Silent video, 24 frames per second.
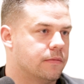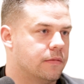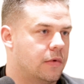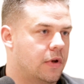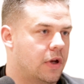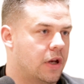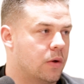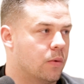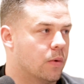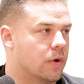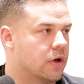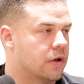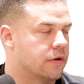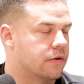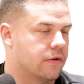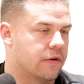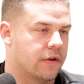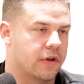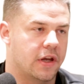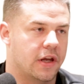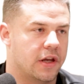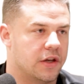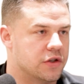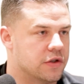anyone under
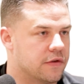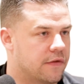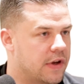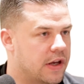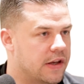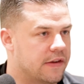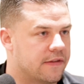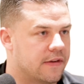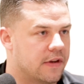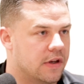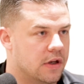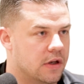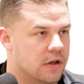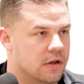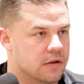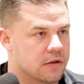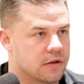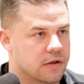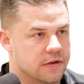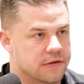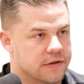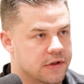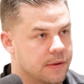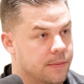the age of 18
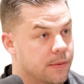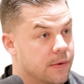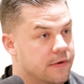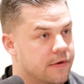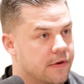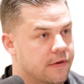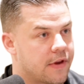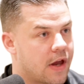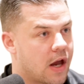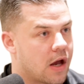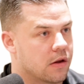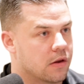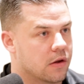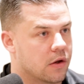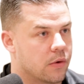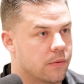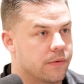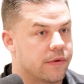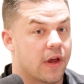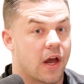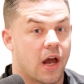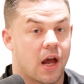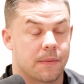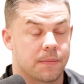is able to
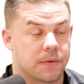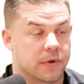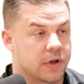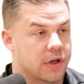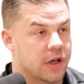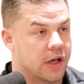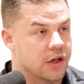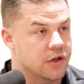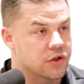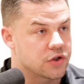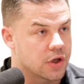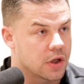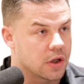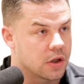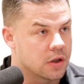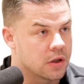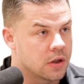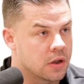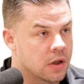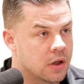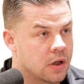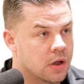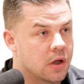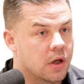download the application,
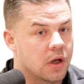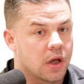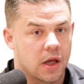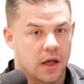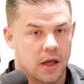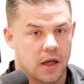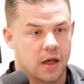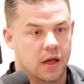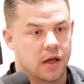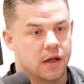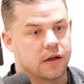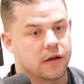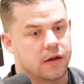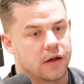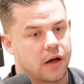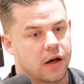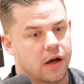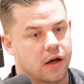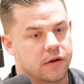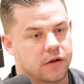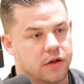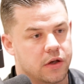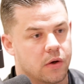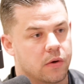and
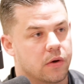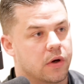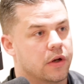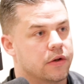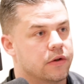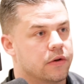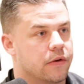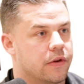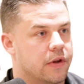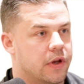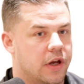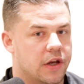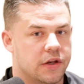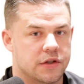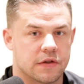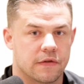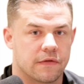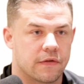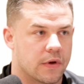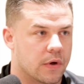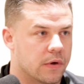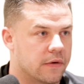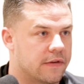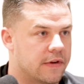under the age of
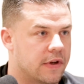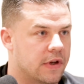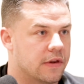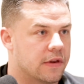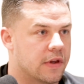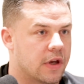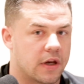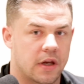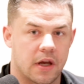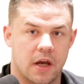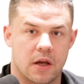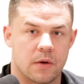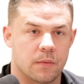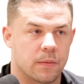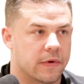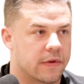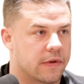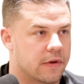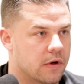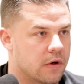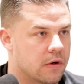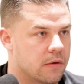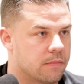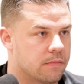13 they can with
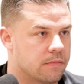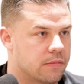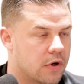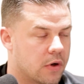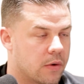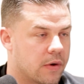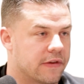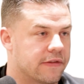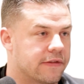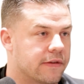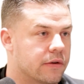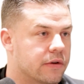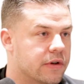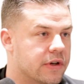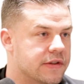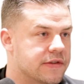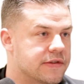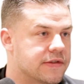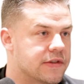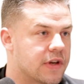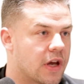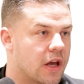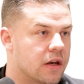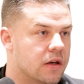their parental
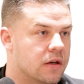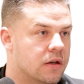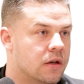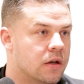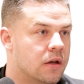consent.